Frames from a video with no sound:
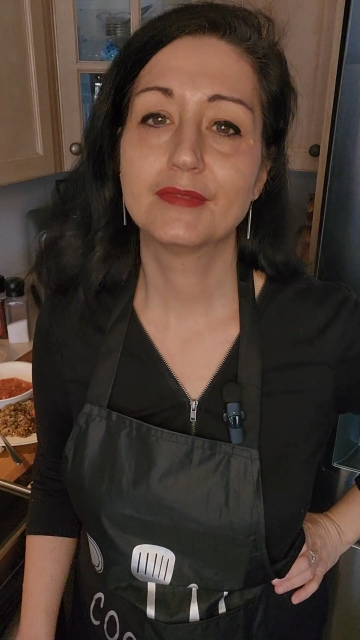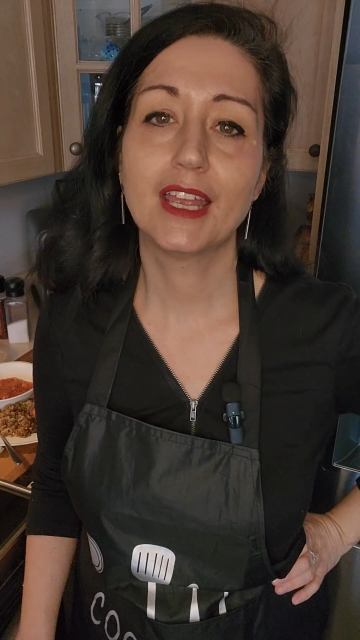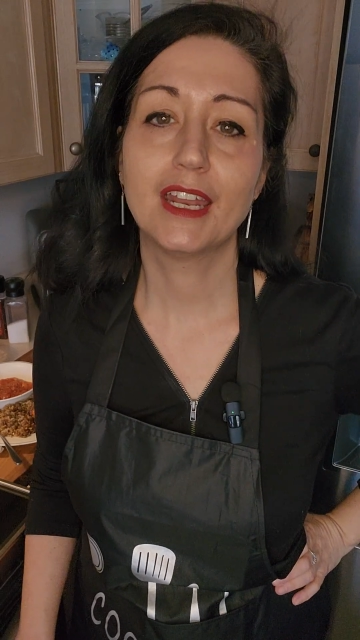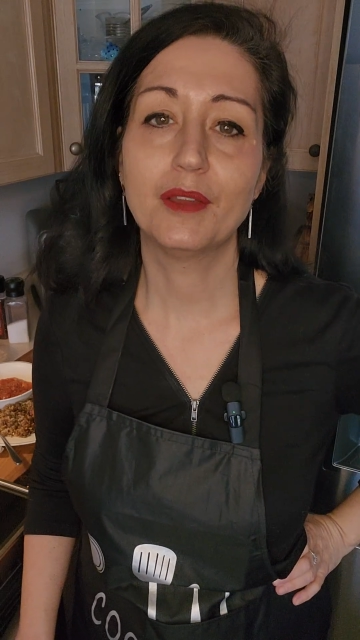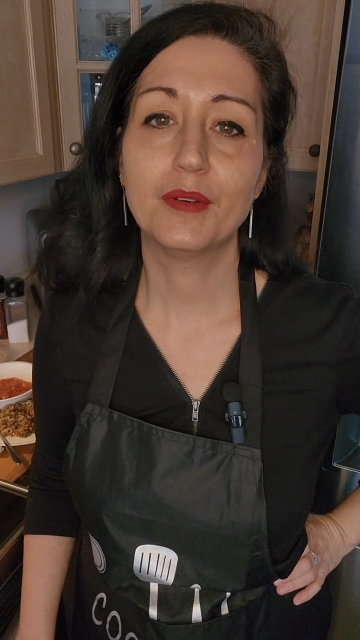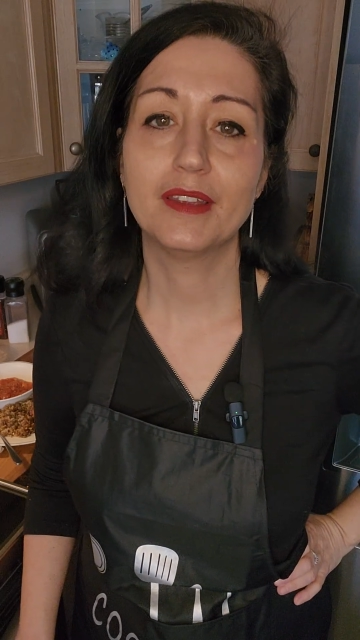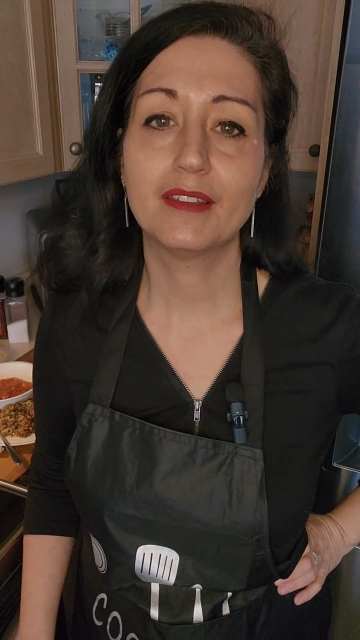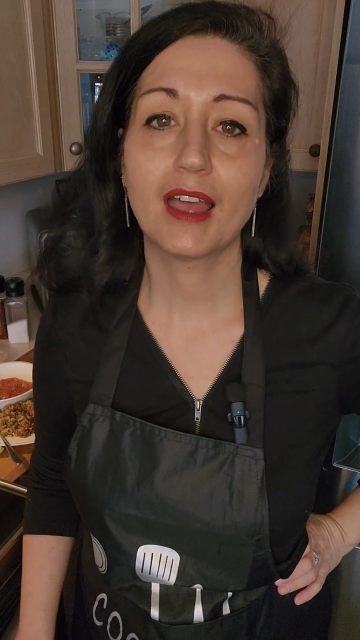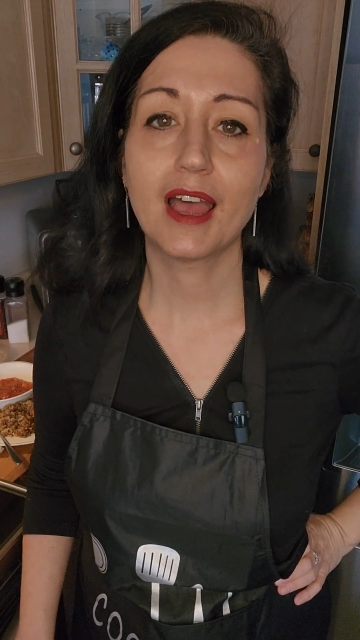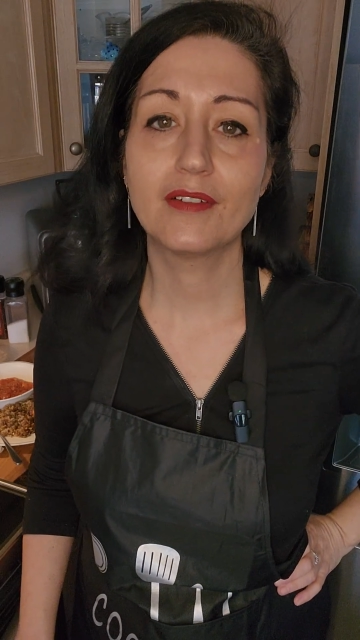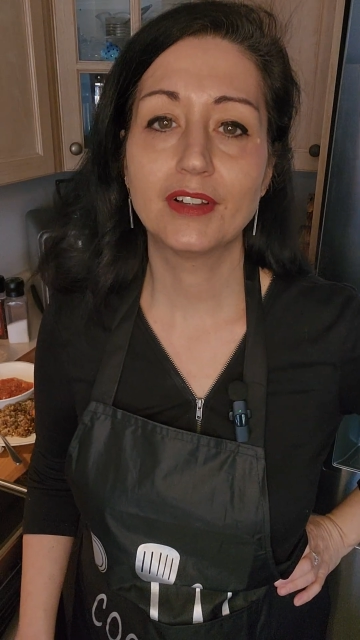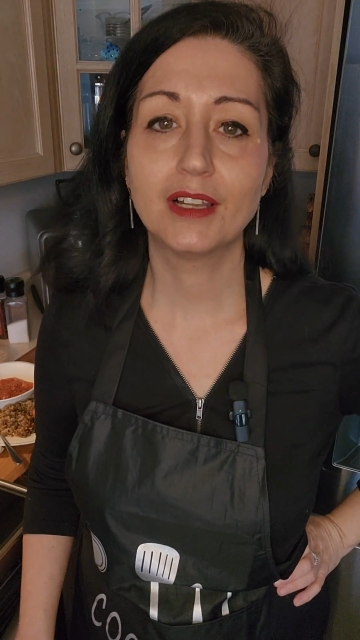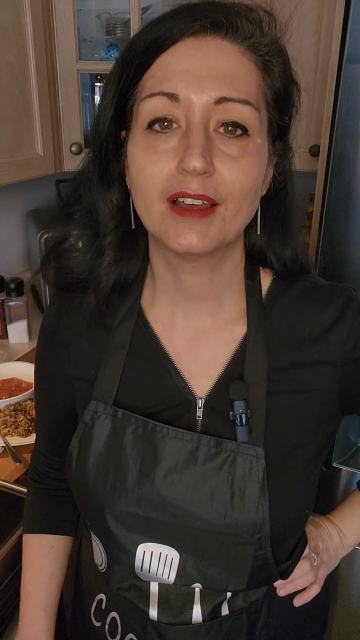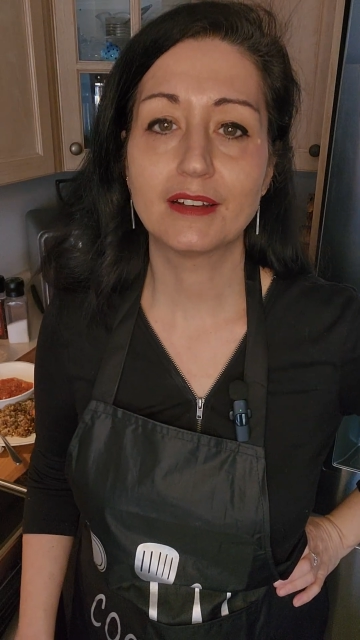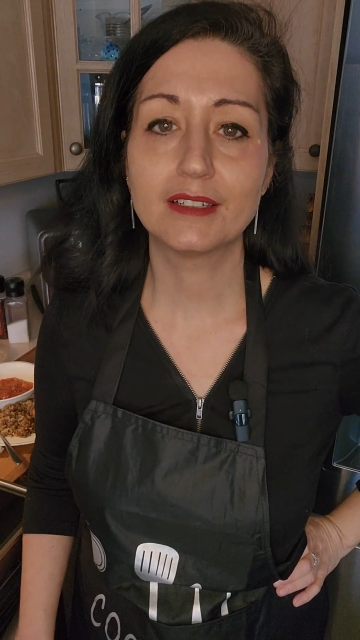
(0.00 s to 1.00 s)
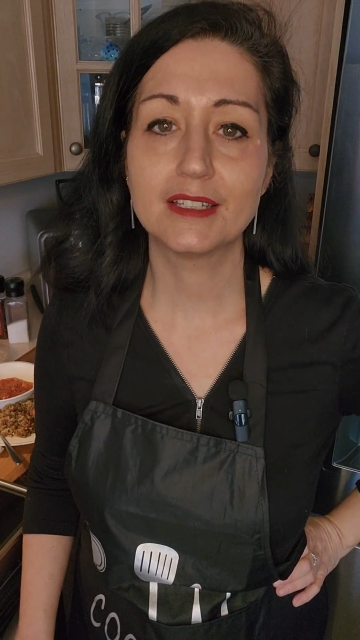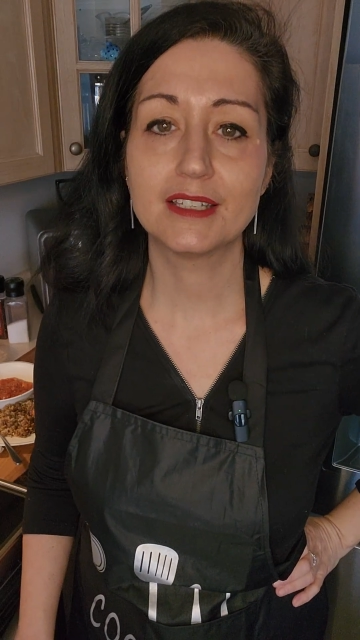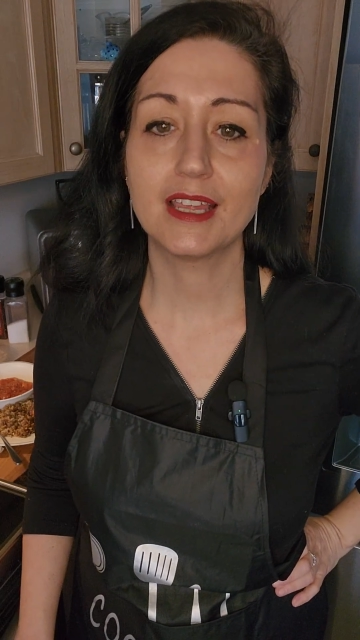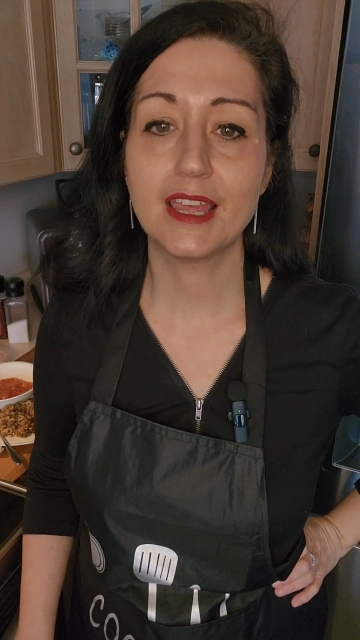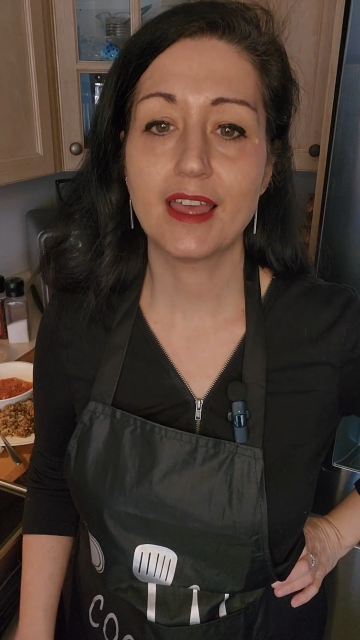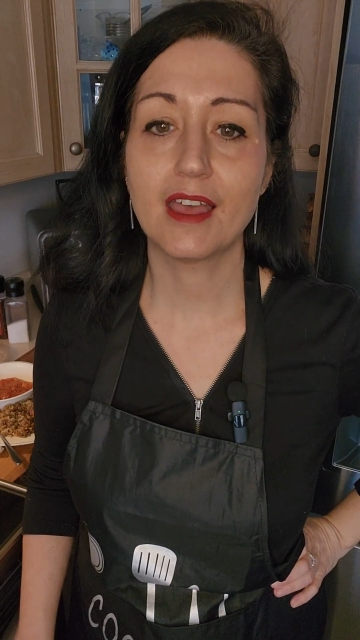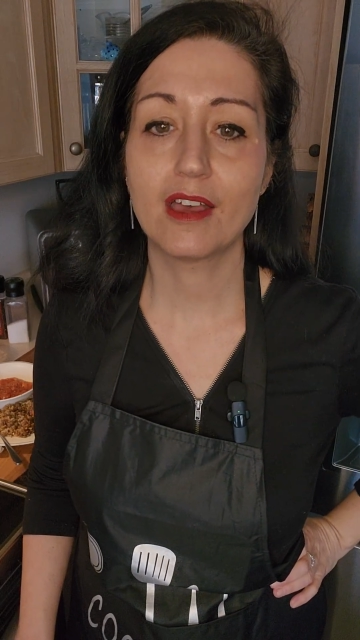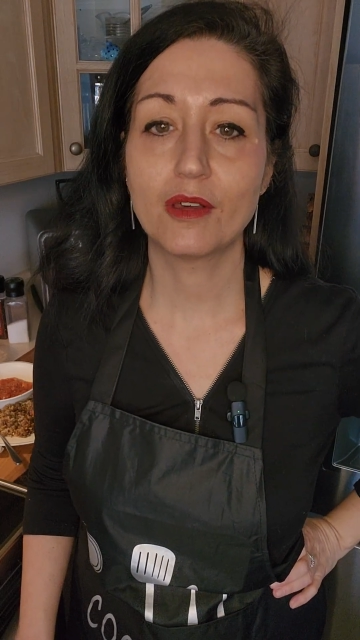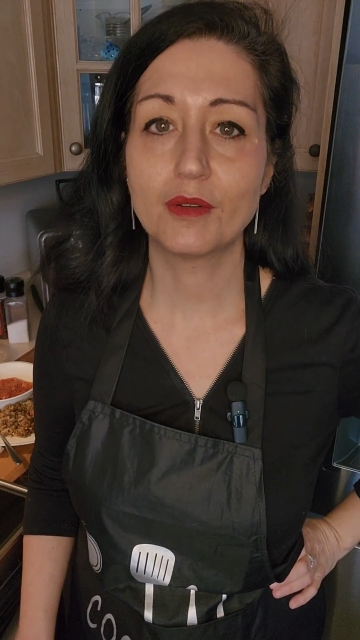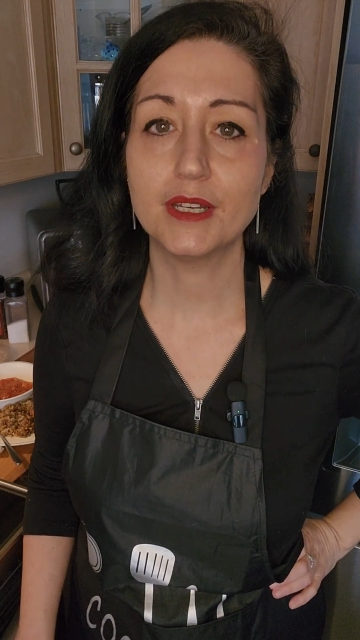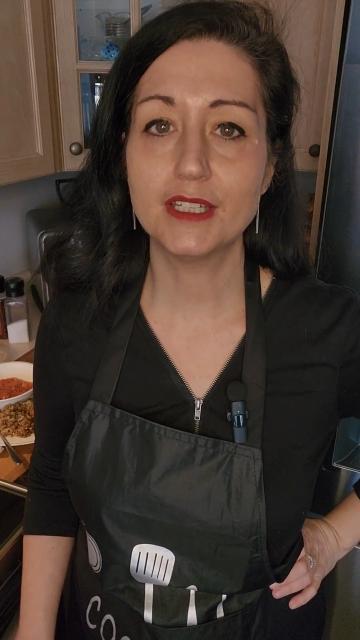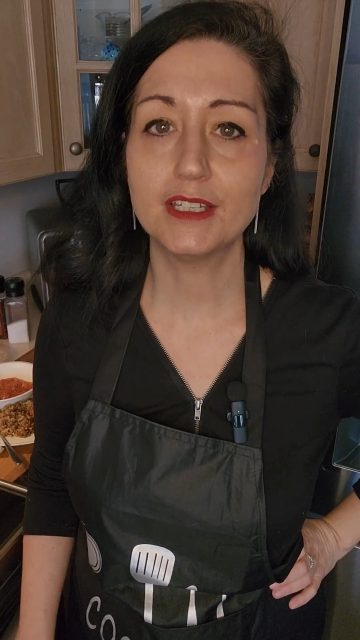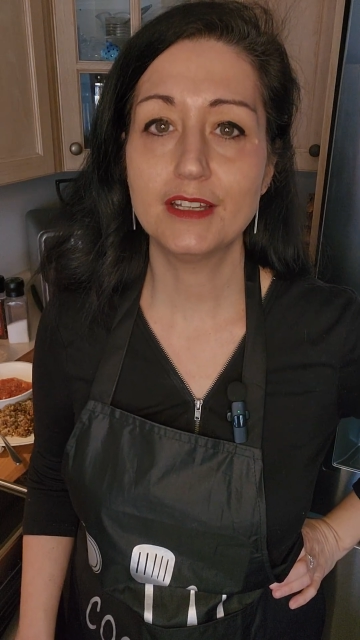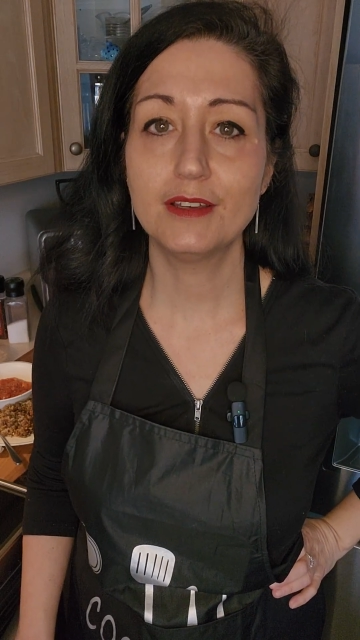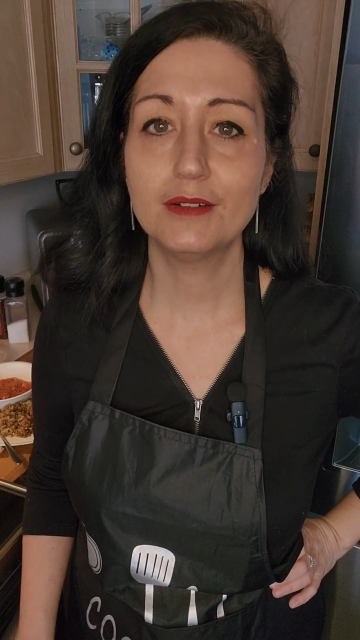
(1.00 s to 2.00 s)
Anyways, I have a lot to say. I
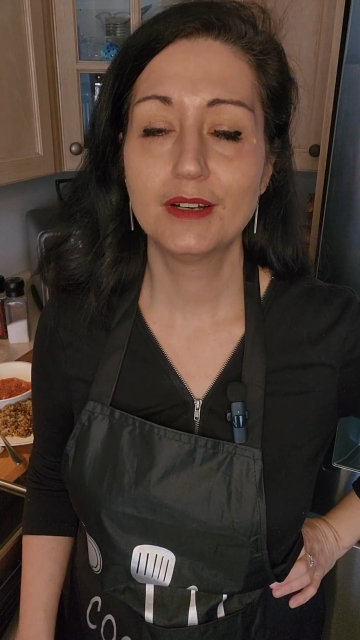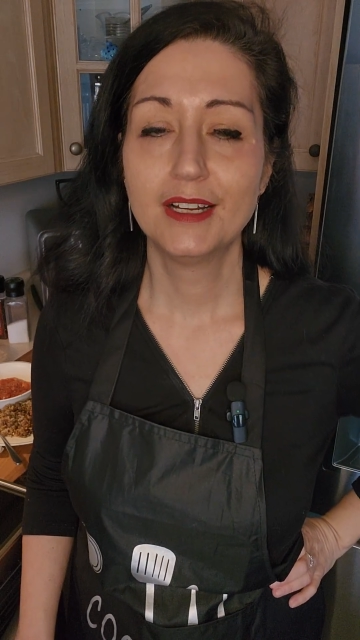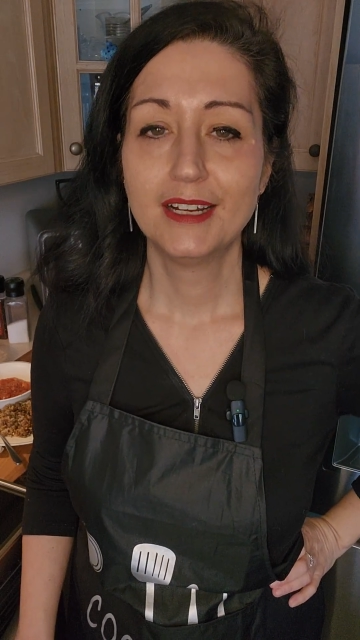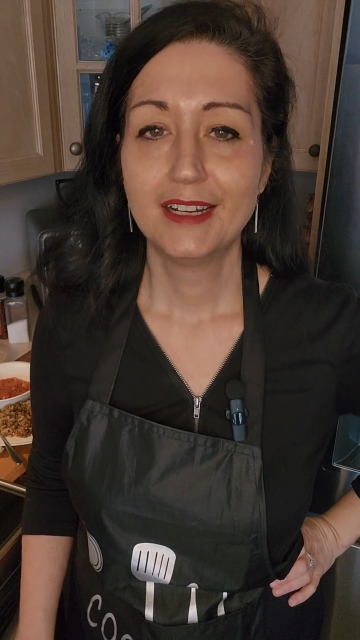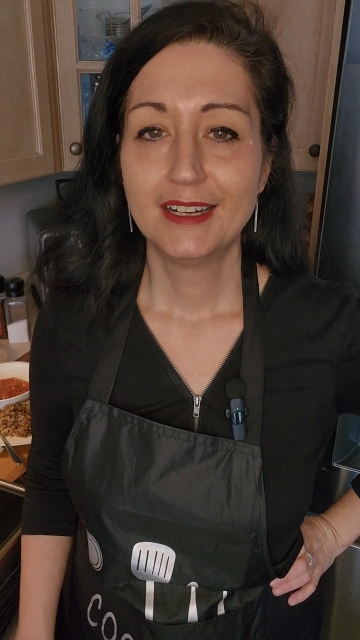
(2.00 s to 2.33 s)
always do.